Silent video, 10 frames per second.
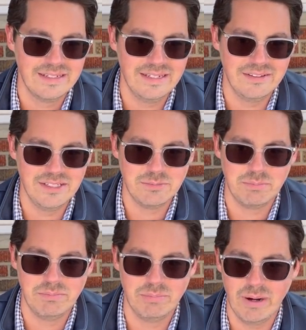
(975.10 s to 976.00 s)
these
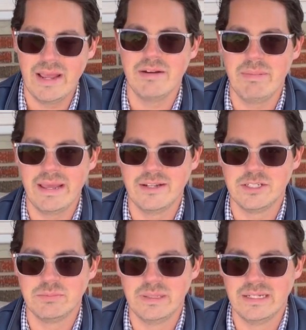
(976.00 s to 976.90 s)
brand
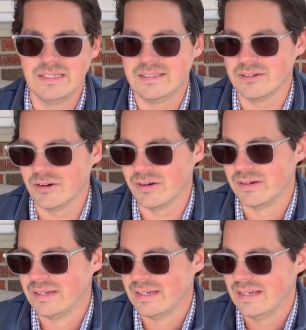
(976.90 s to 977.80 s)
management, or,
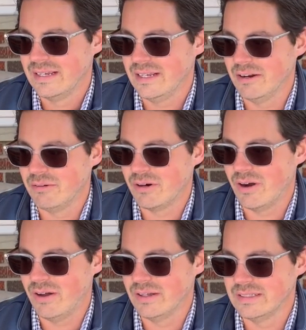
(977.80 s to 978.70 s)
we'll
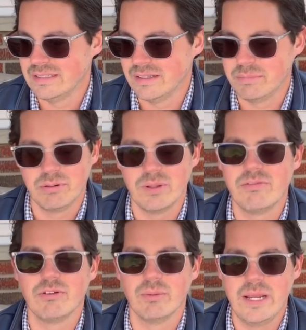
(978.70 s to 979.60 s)
call it the
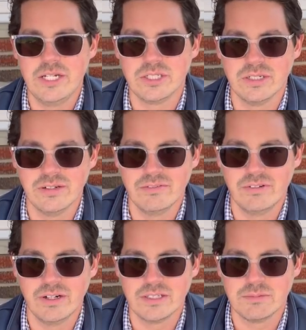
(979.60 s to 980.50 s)
proliferation of
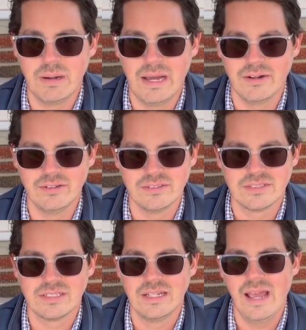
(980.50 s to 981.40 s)
various
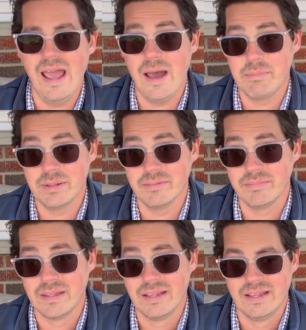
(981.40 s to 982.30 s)
models happen.
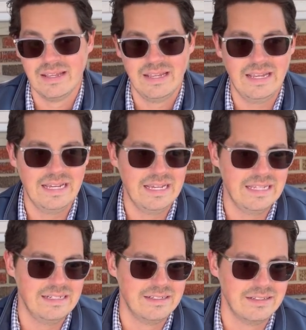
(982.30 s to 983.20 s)

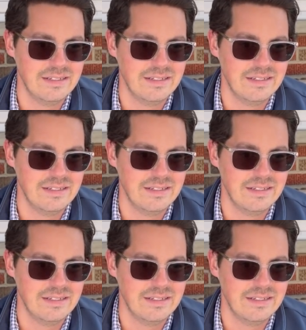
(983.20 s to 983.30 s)
And